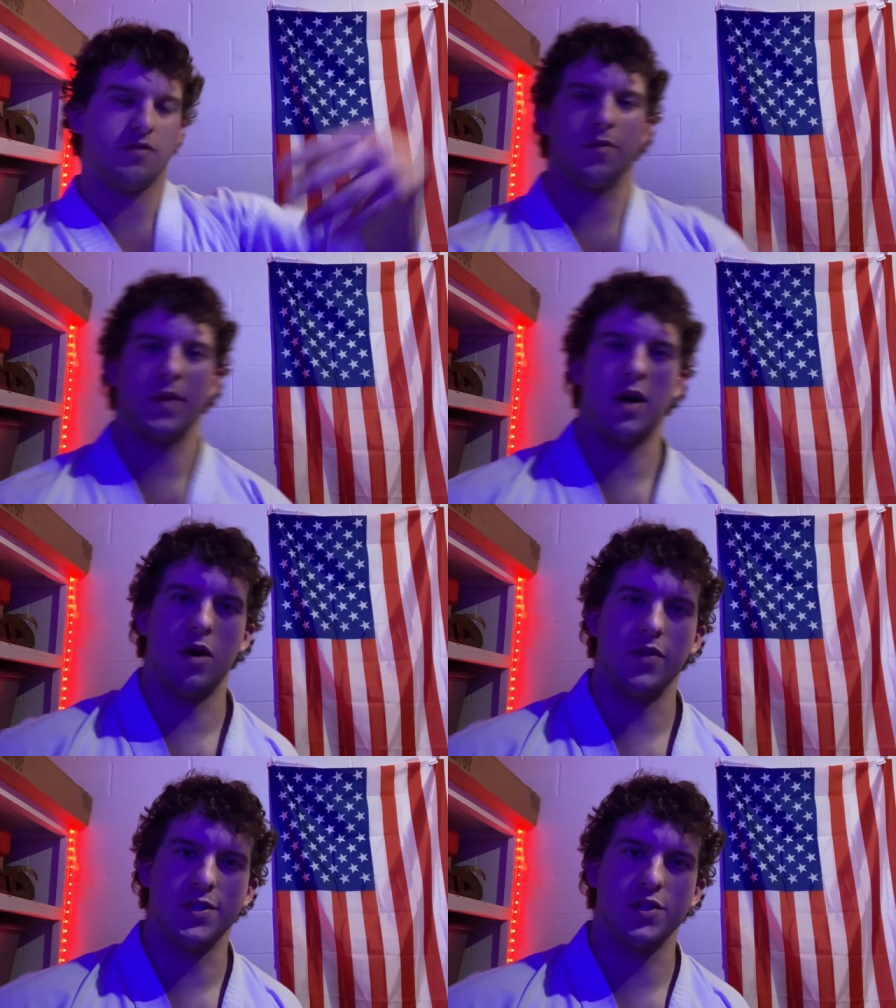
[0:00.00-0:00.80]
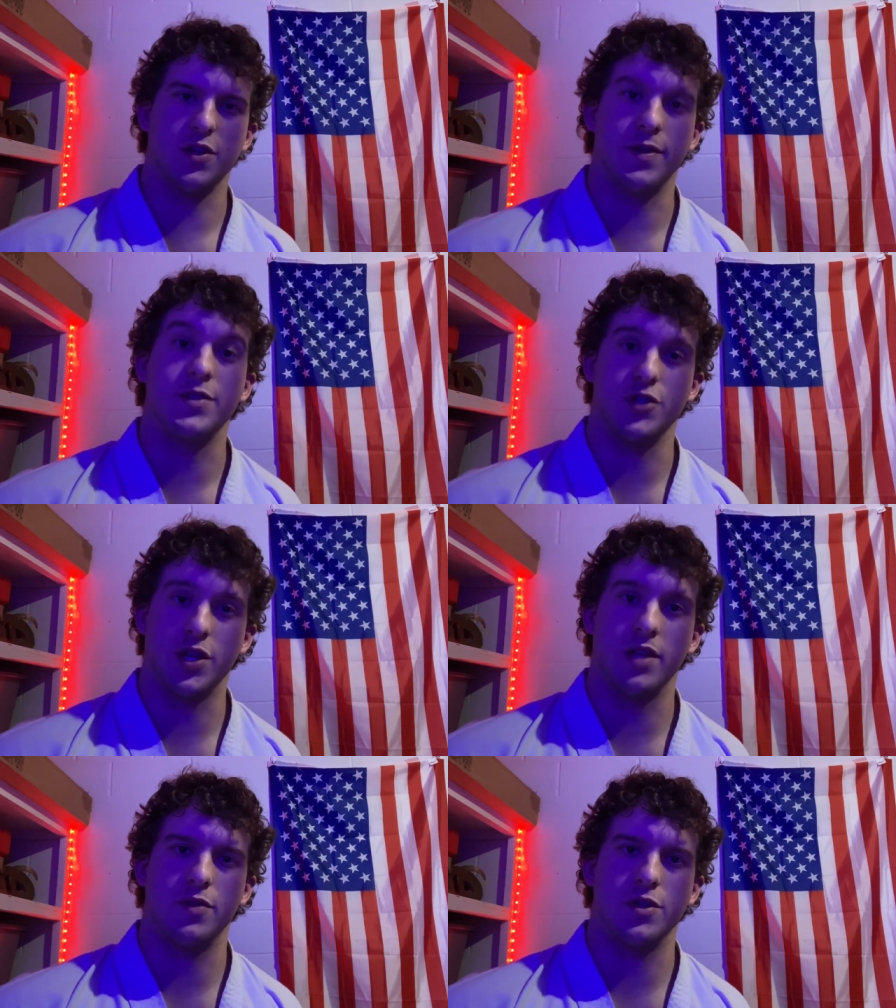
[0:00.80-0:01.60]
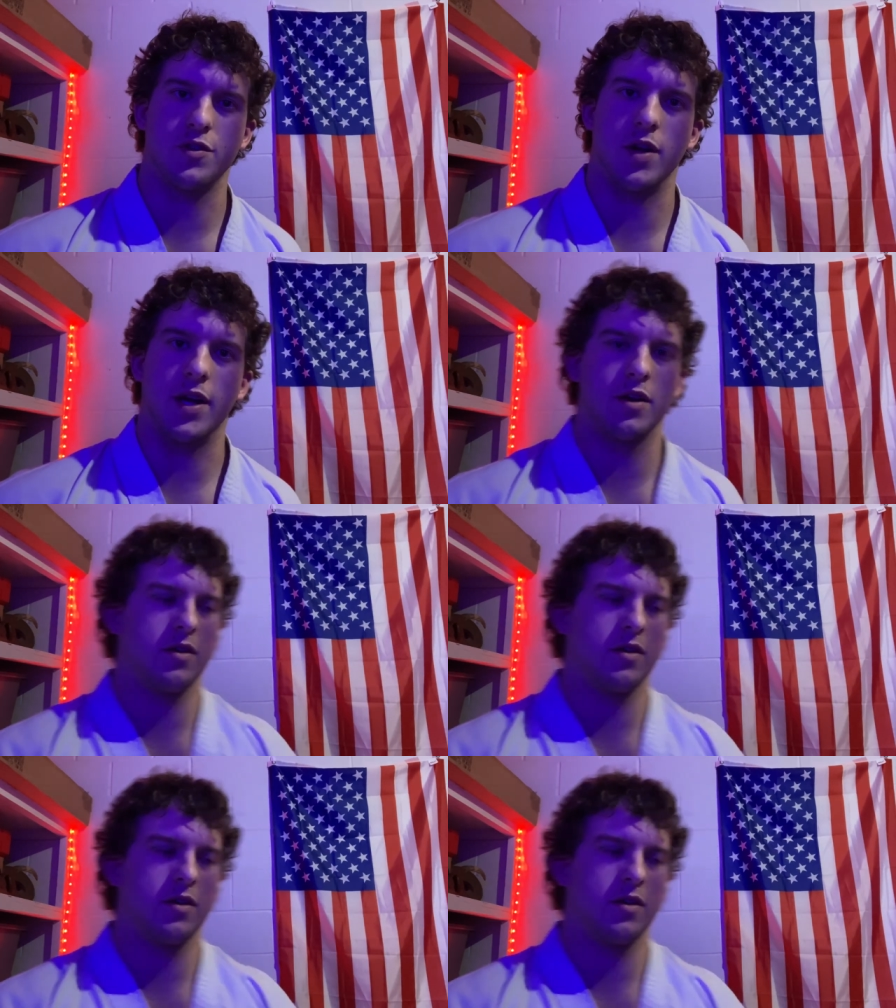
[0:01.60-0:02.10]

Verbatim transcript: From now on, this is known as the jellyfish strike.